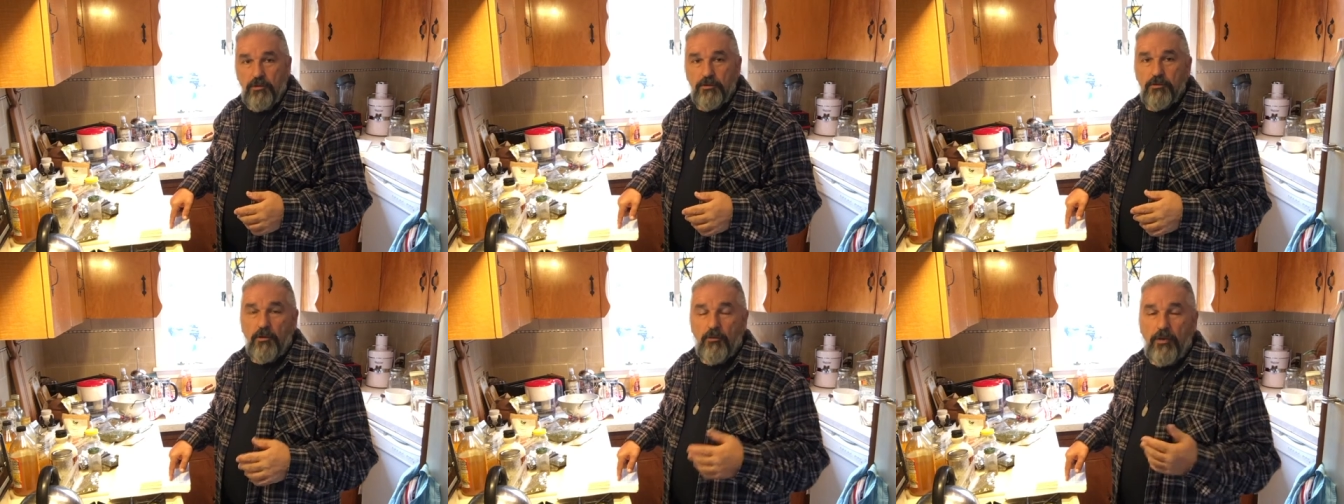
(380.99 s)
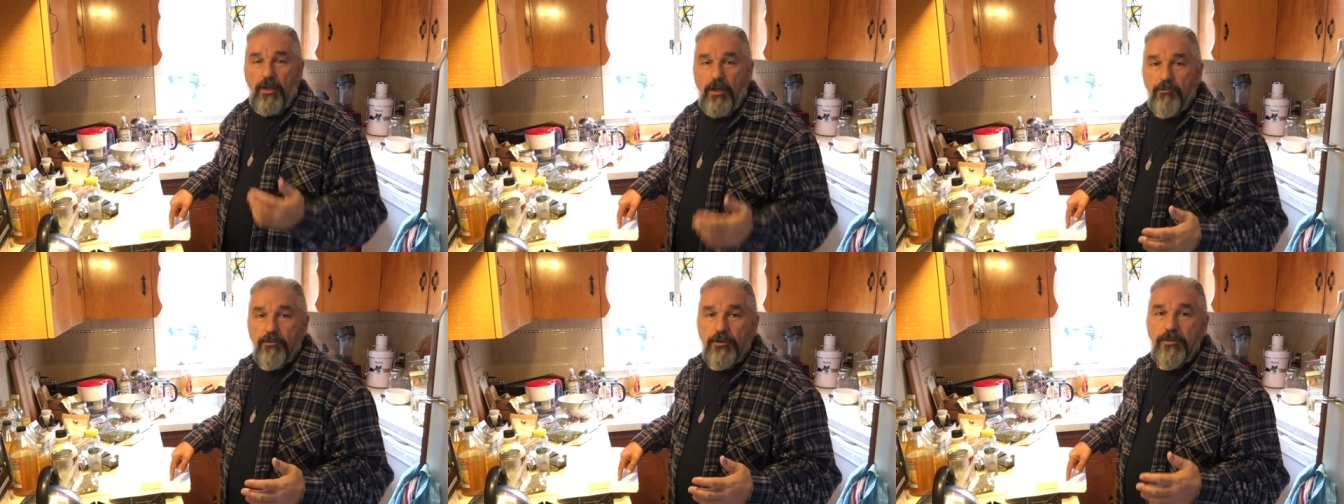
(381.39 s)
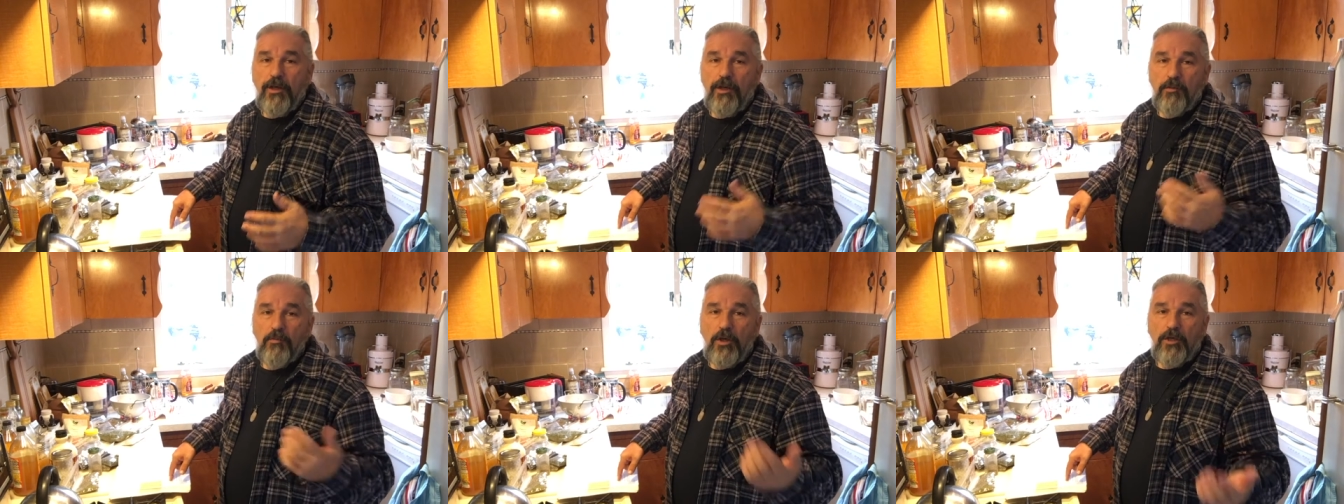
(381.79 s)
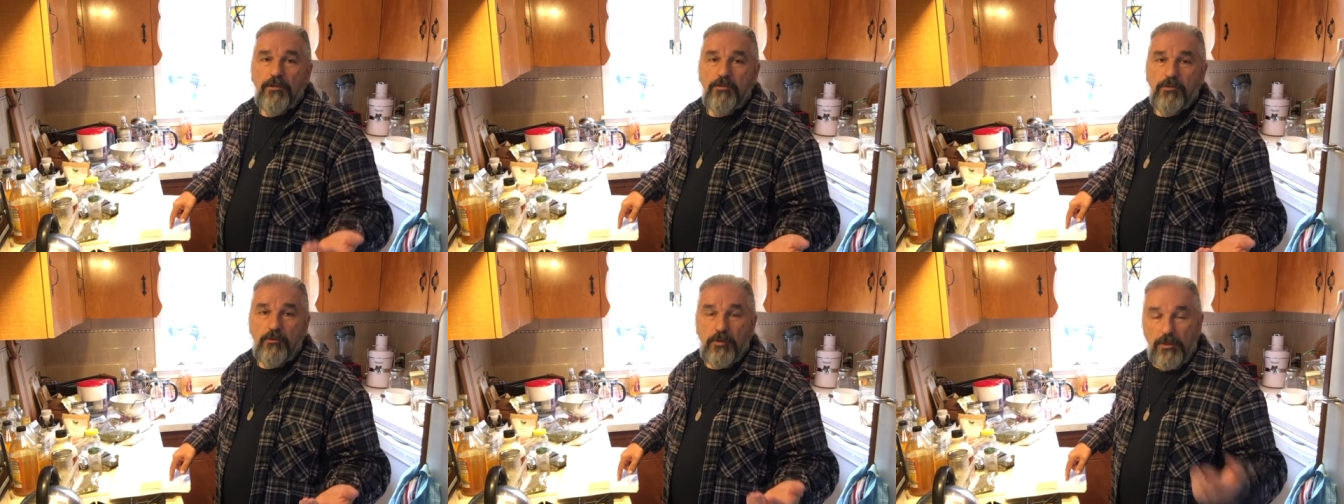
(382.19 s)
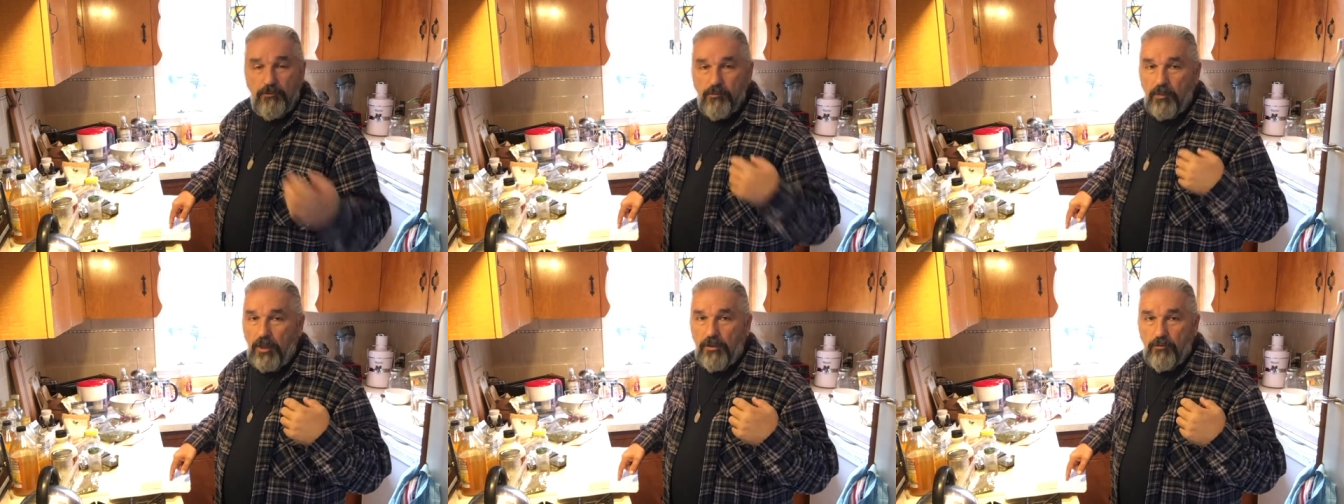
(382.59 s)
So every time I do,
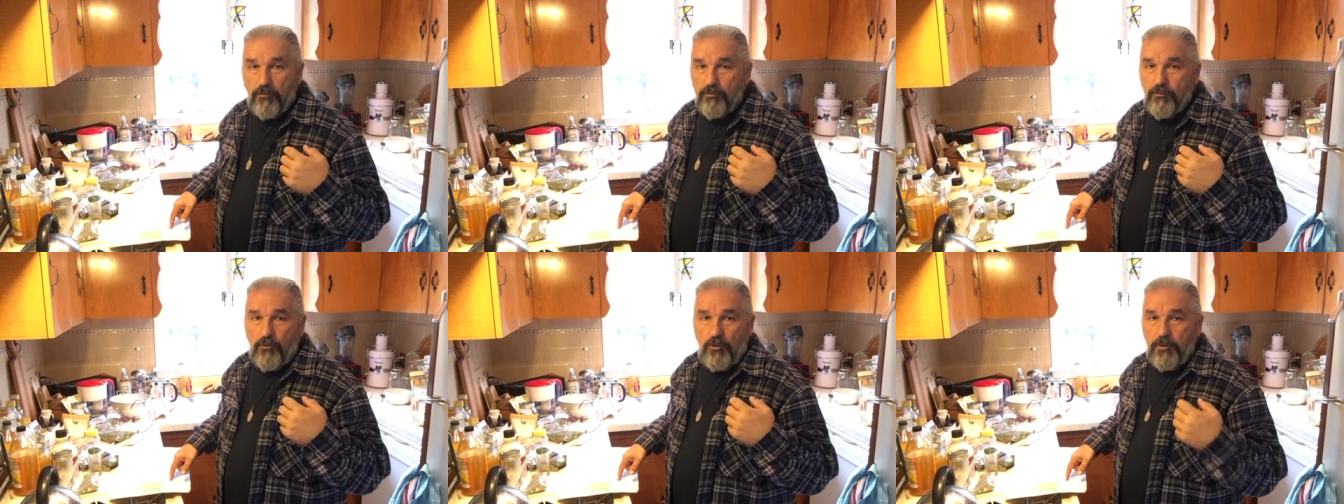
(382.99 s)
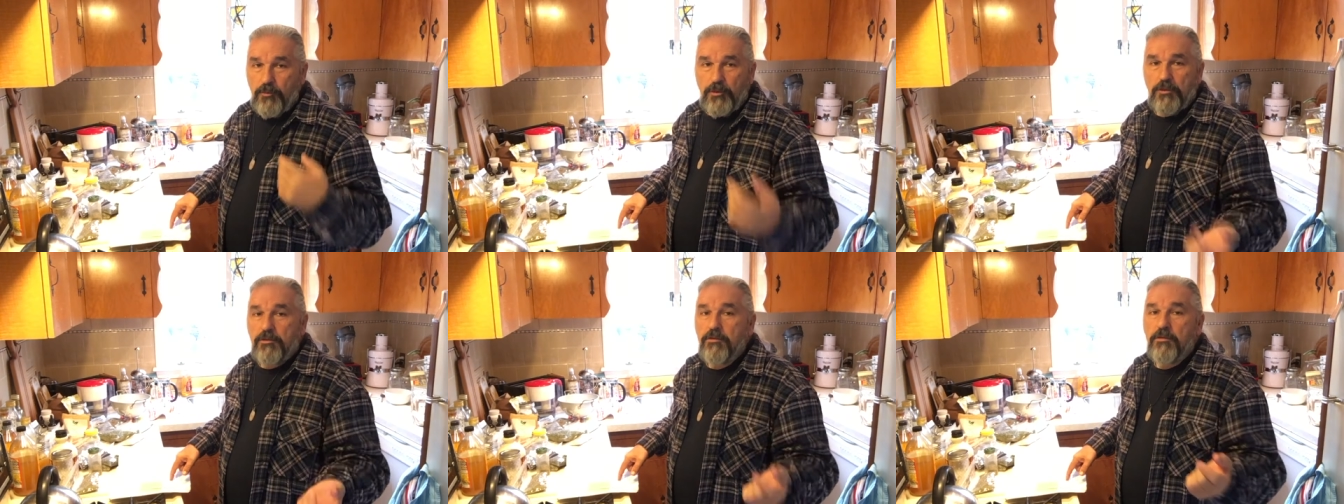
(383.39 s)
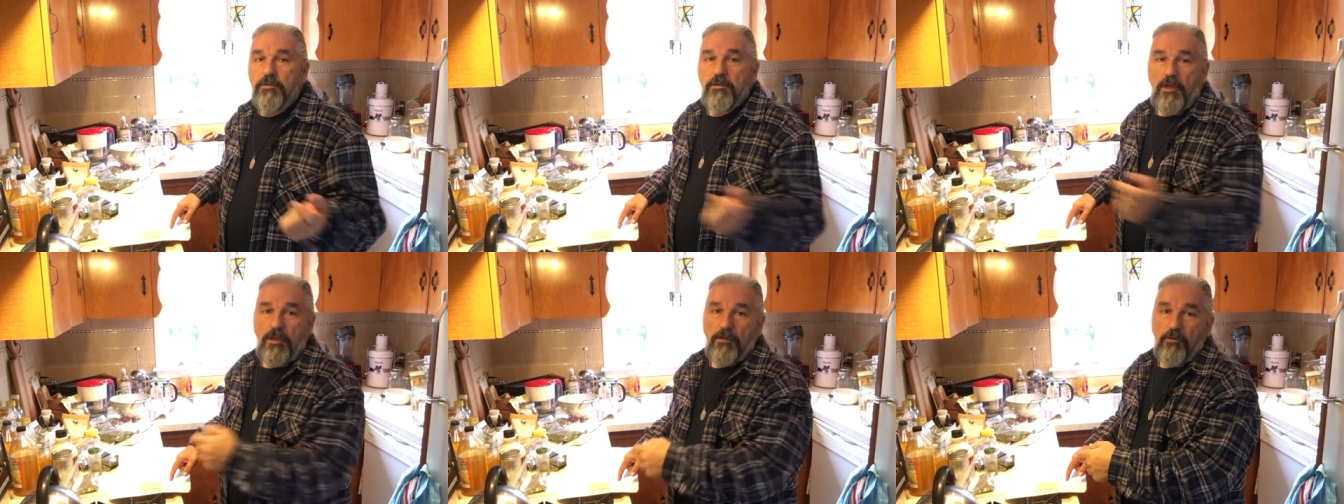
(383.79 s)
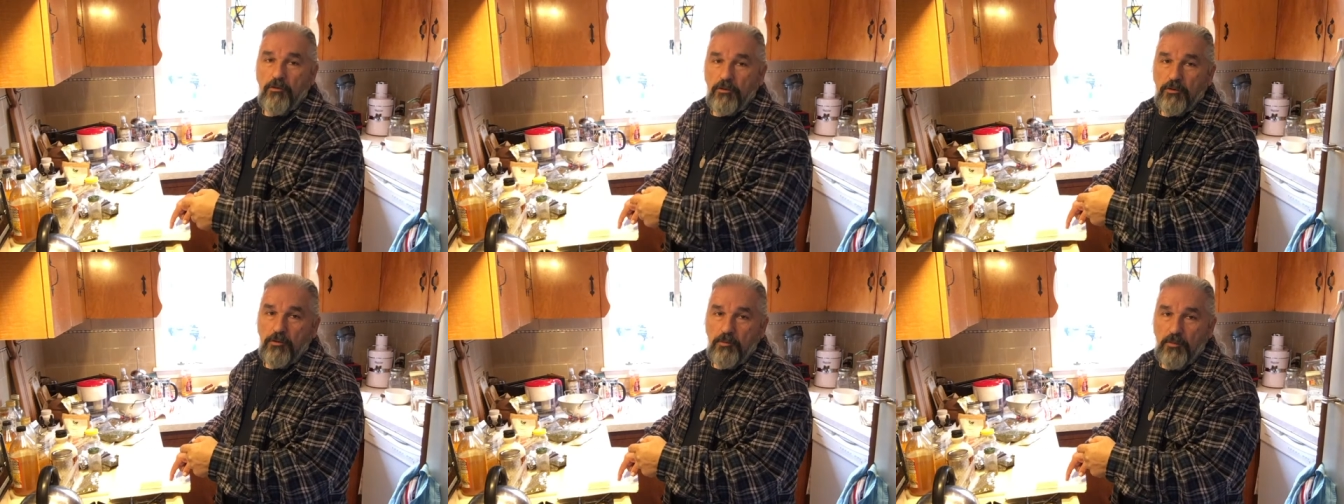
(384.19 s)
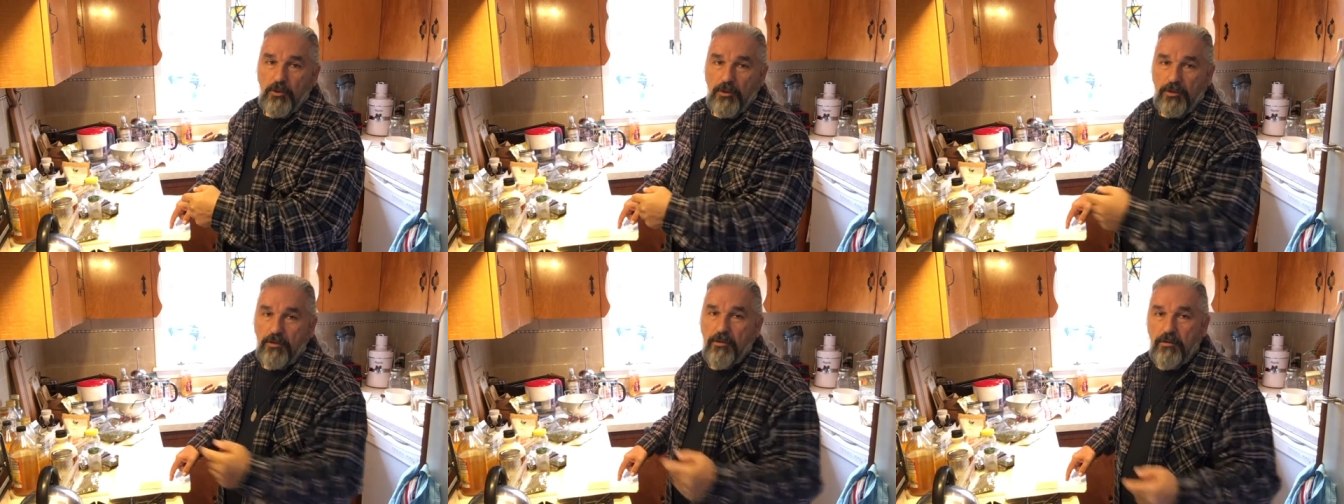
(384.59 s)
even my own formulas, I go to the
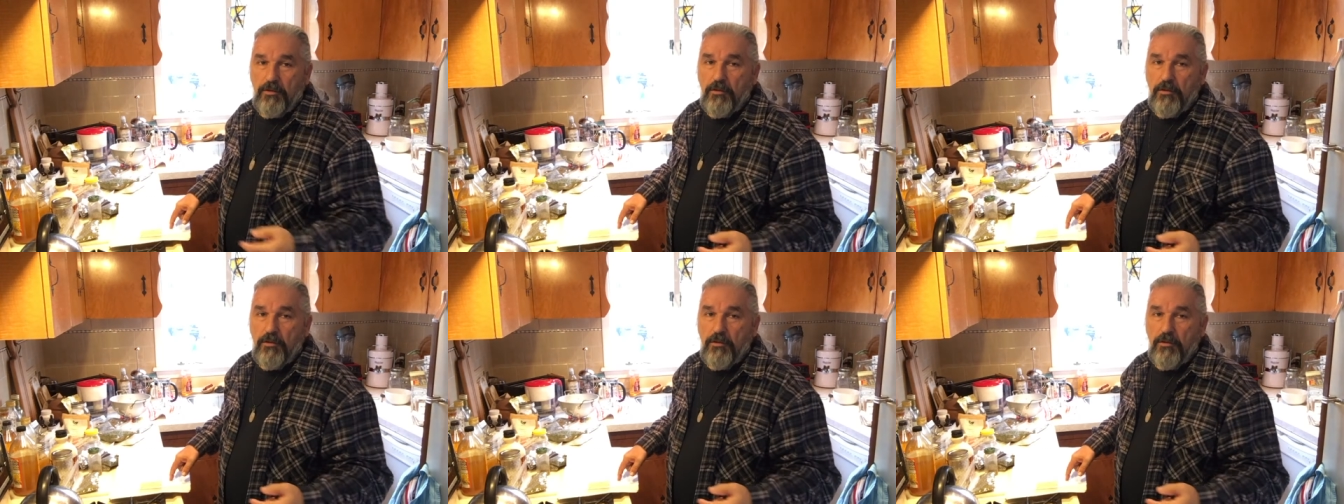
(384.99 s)
book.